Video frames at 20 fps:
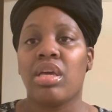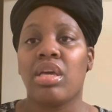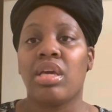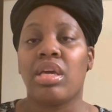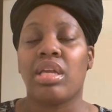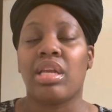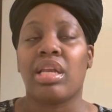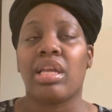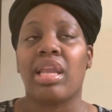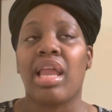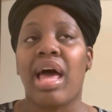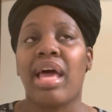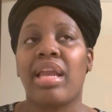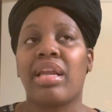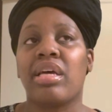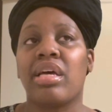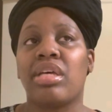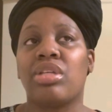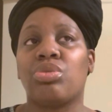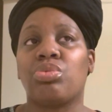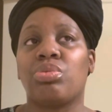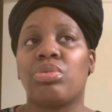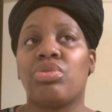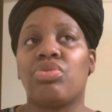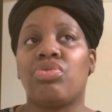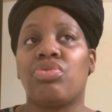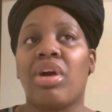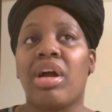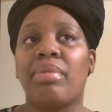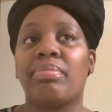And a lot of us, we
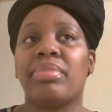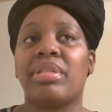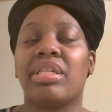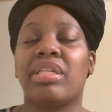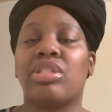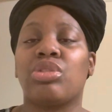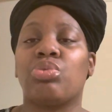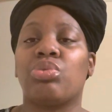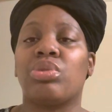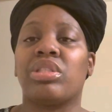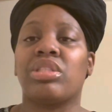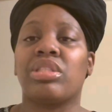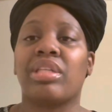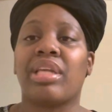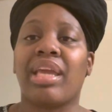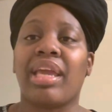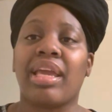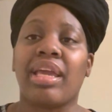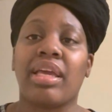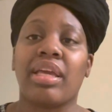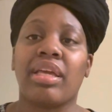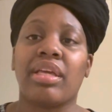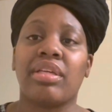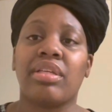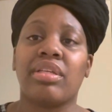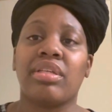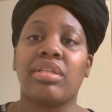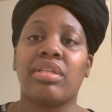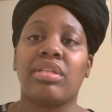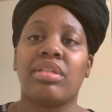run because we're scared.
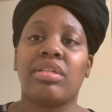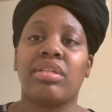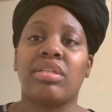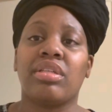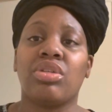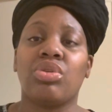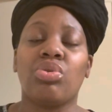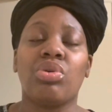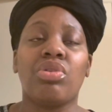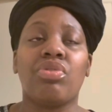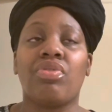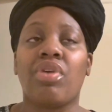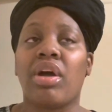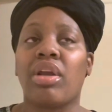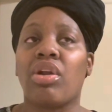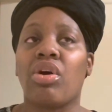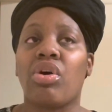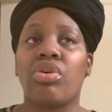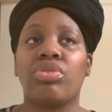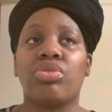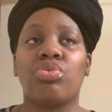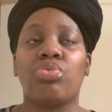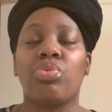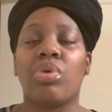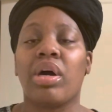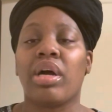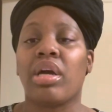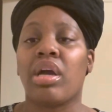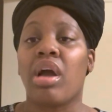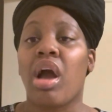You can run all you
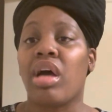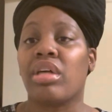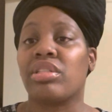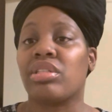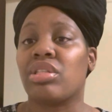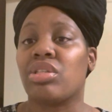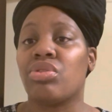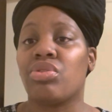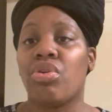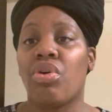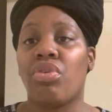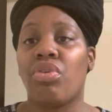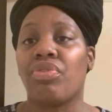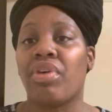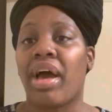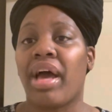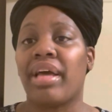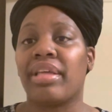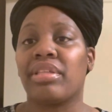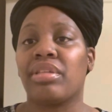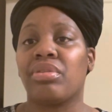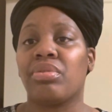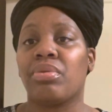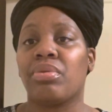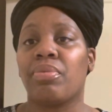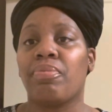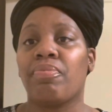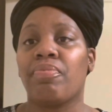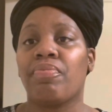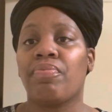want. God's still going to find you.
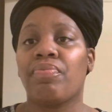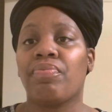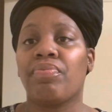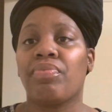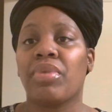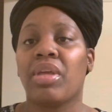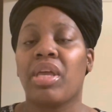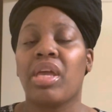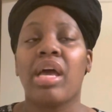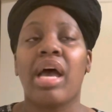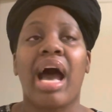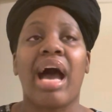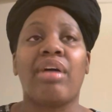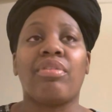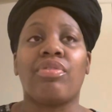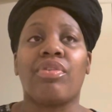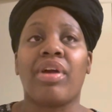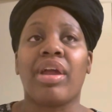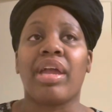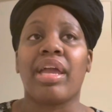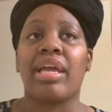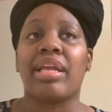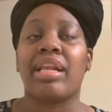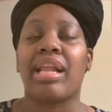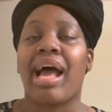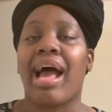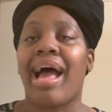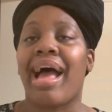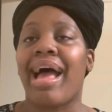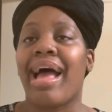I ran
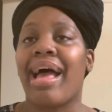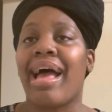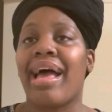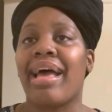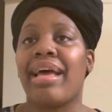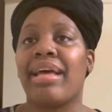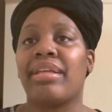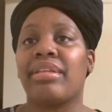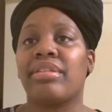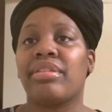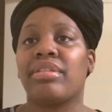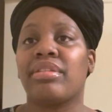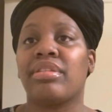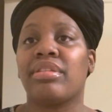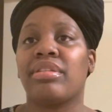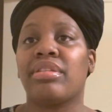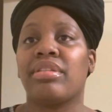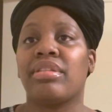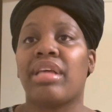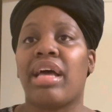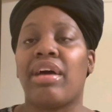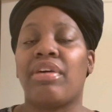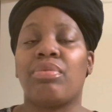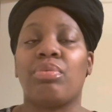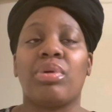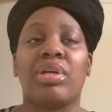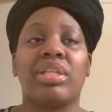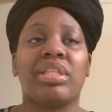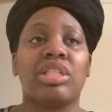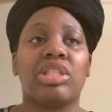to hide. I
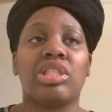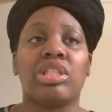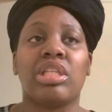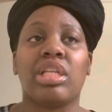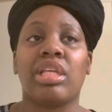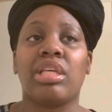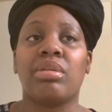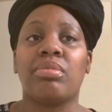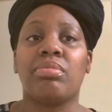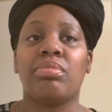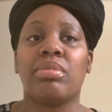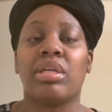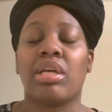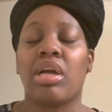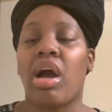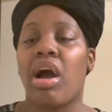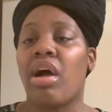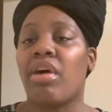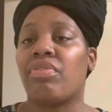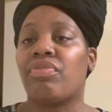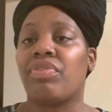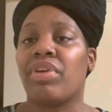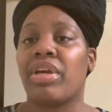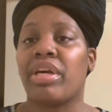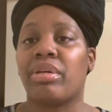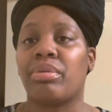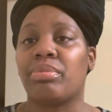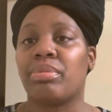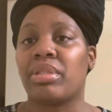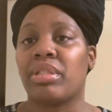went to sleep and God
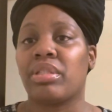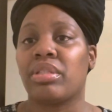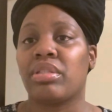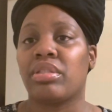found me.